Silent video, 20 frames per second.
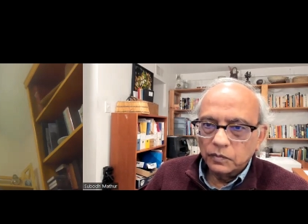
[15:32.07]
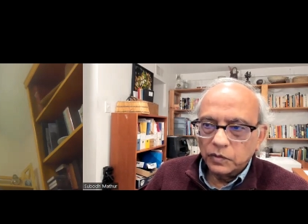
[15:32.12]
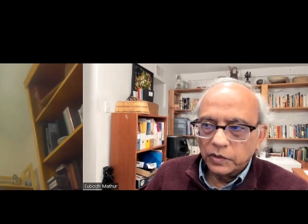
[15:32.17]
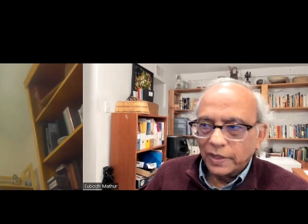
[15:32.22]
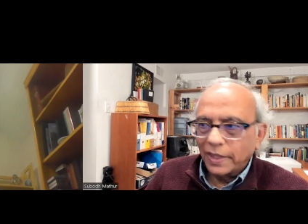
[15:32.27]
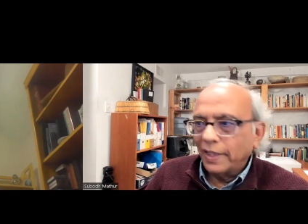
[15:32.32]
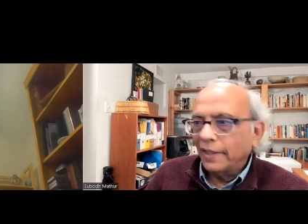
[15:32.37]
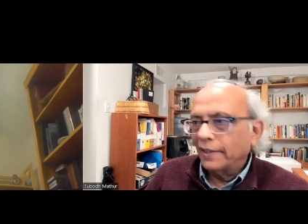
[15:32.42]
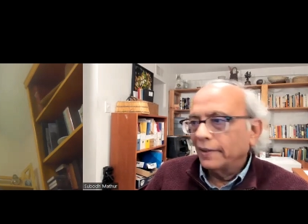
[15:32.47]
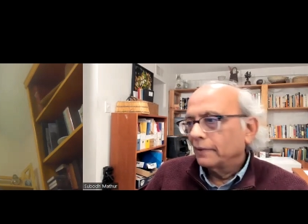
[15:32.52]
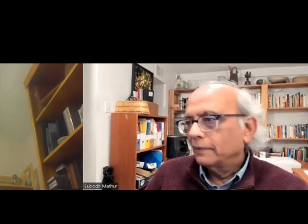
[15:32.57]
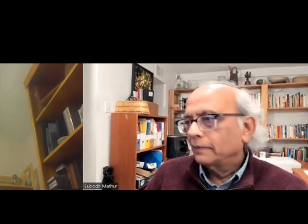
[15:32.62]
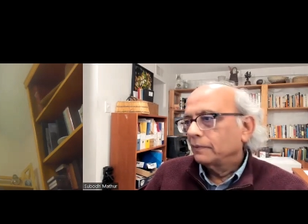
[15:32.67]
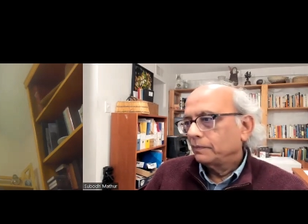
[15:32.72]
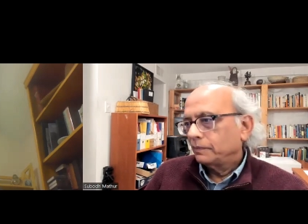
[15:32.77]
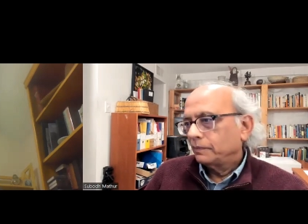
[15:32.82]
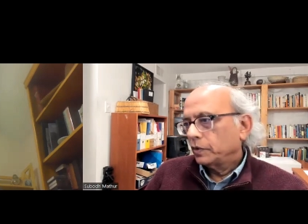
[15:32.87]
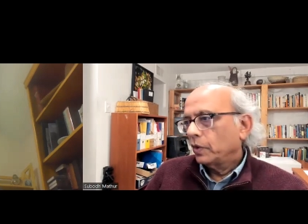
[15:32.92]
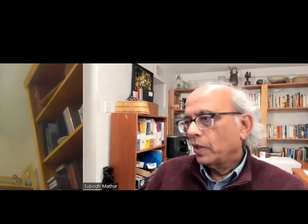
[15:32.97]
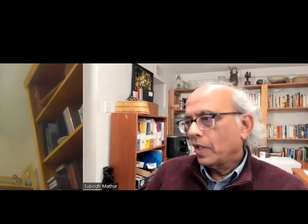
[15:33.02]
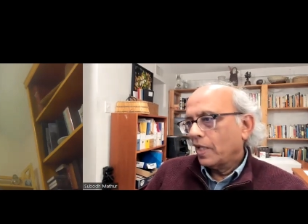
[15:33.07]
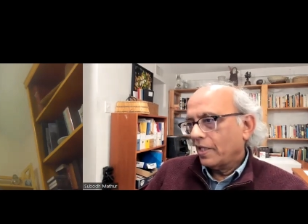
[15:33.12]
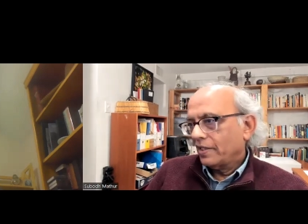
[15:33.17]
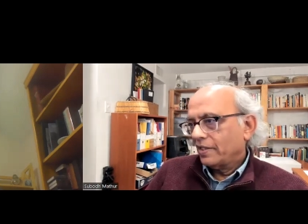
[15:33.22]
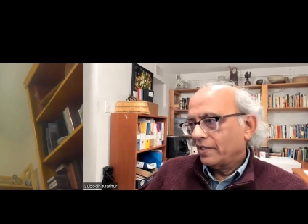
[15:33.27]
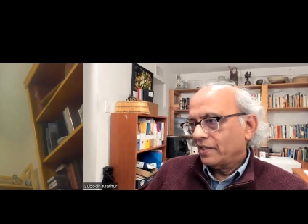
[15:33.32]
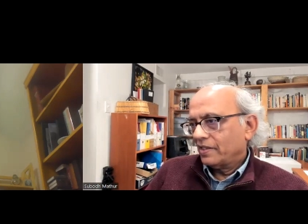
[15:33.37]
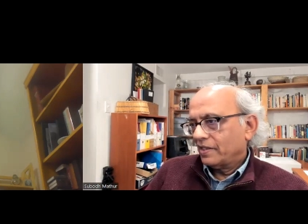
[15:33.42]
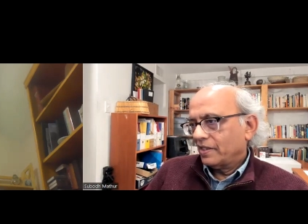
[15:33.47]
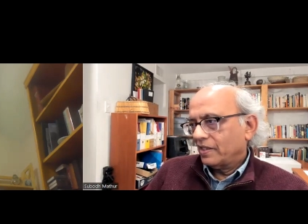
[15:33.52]
Yeah, no, I
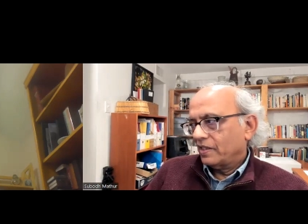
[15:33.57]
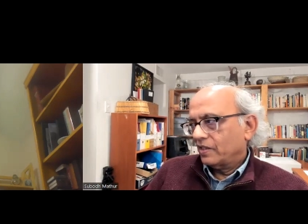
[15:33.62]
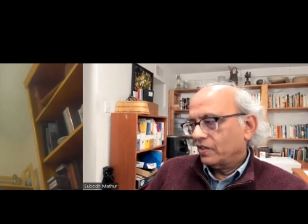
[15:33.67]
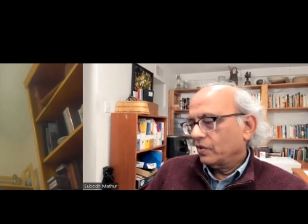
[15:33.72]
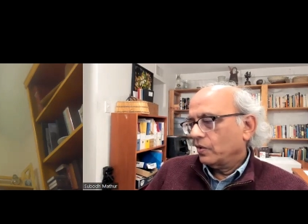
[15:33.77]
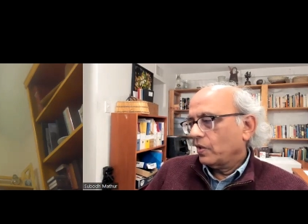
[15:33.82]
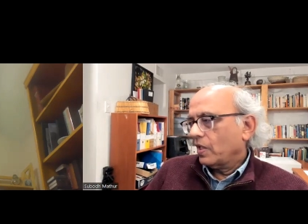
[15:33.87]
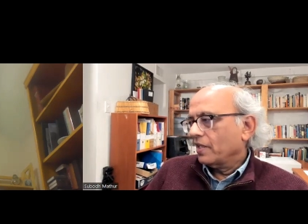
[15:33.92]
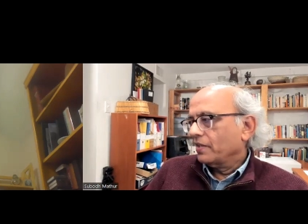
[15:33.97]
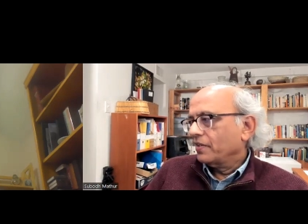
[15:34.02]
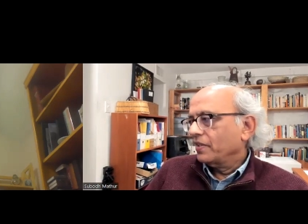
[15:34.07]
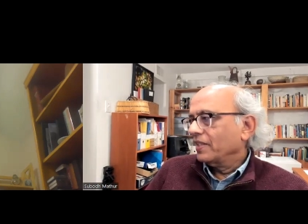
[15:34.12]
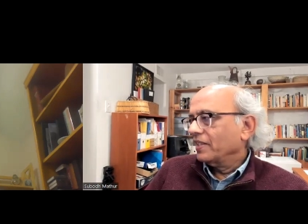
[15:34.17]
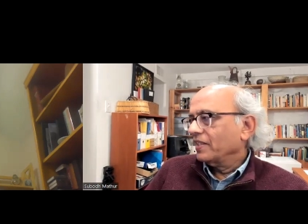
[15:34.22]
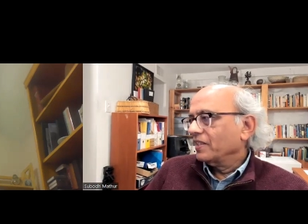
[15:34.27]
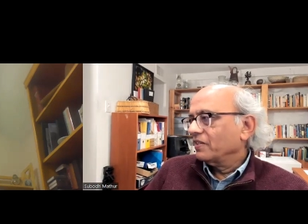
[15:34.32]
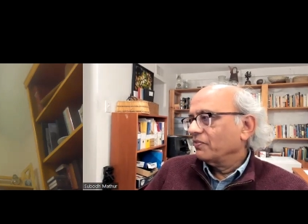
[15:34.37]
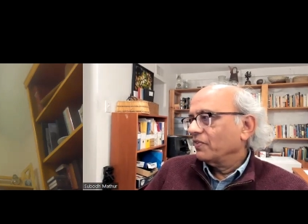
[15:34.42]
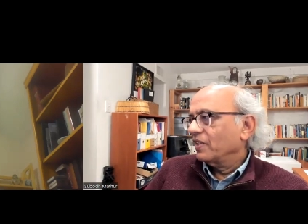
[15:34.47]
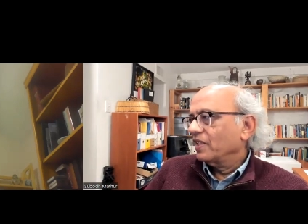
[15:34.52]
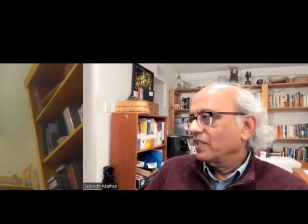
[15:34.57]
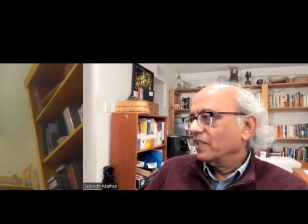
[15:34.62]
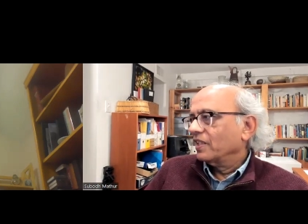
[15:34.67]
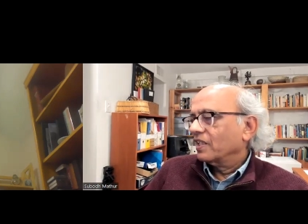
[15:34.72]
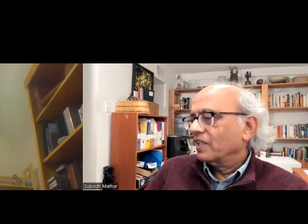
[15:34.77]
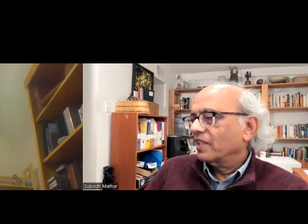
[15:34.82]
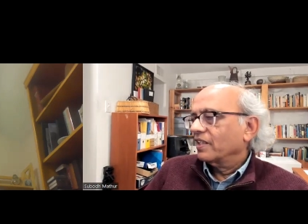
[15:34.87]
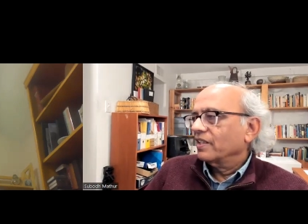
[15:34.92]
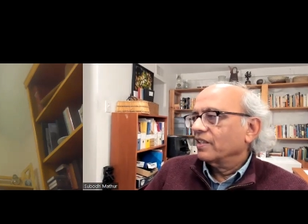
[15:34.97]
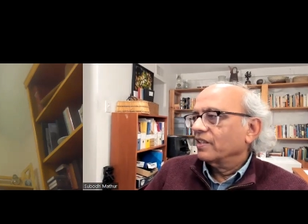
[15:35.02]
understand. So I think it's very
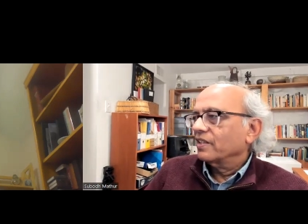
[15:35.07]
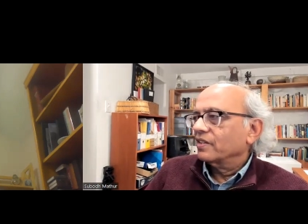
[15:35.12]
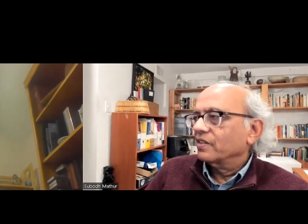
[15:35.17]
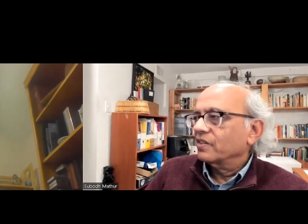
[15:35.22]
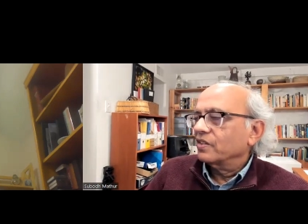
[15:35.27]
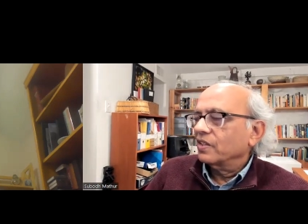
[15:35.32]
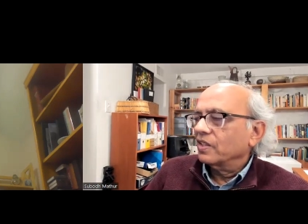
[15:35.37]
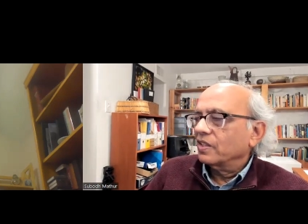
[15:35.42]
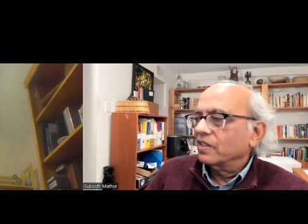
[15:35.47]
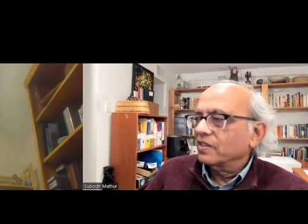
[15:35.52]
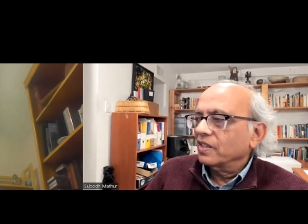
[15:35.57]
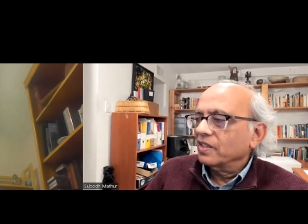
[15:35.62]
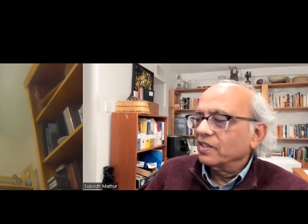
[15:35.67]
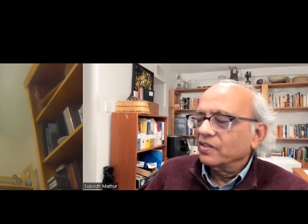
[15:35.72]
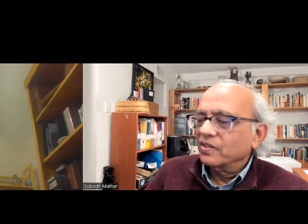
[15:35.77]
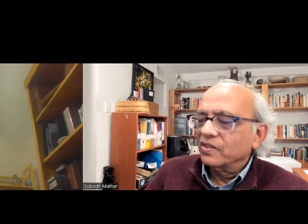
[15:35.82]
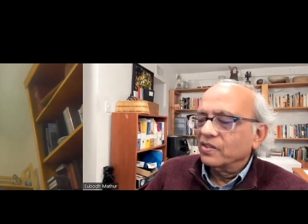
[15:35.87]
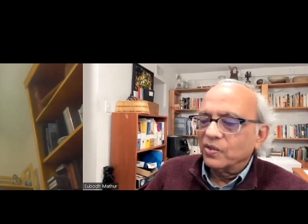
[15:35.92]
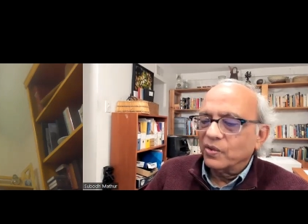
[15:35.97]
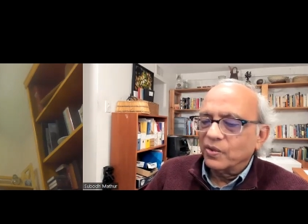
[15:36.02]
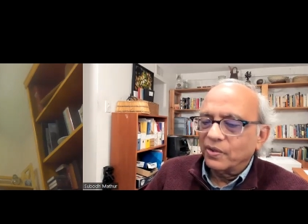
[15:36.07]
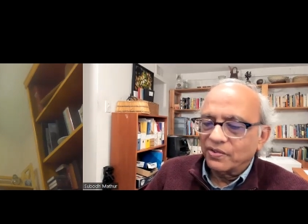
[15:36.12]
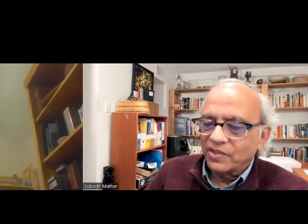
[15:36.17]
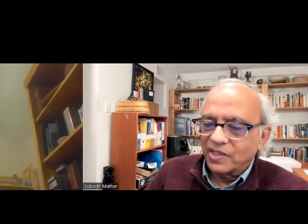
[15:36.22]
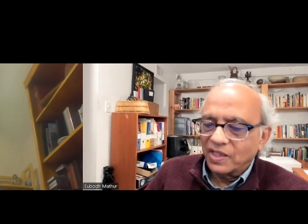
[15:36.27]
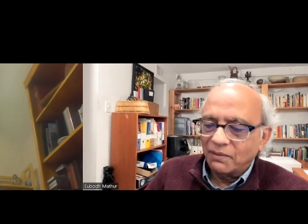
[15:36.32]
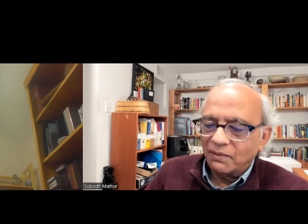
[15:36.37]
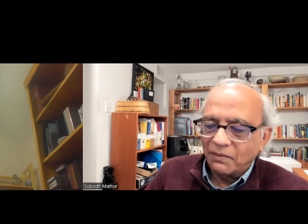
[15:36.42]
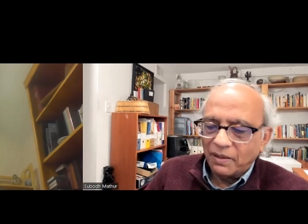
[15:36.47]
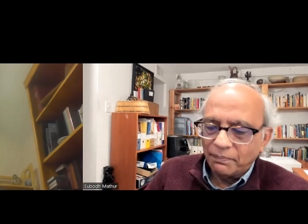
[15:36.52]
clear, just to sort of
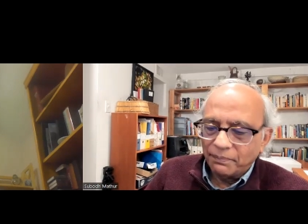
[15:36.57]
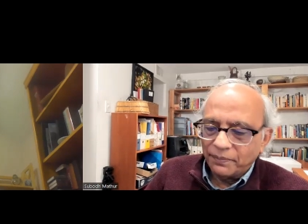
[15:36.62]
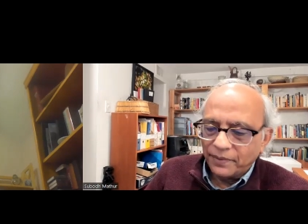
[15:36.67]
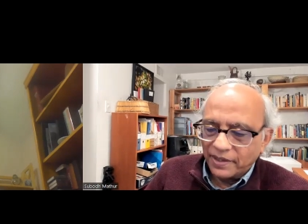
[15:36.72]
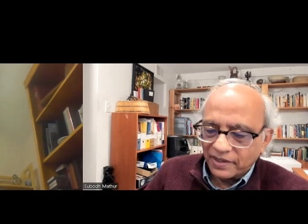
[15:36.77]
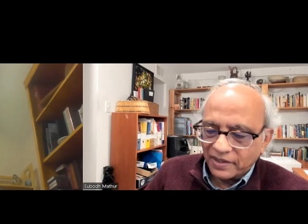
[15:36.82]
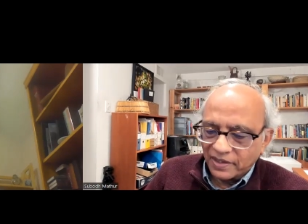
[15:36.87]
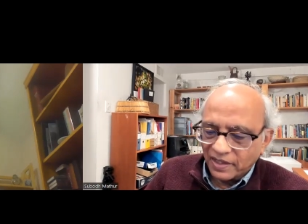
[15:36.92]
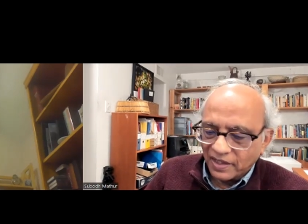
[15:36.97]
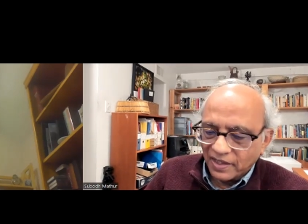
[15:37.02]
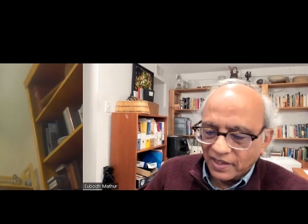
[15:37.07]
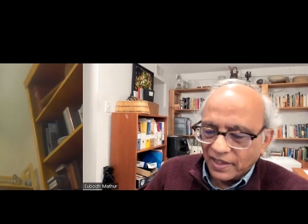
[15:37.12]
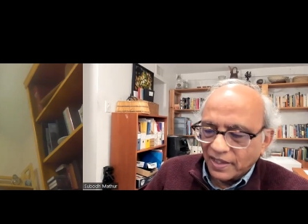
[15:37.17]
sum up, that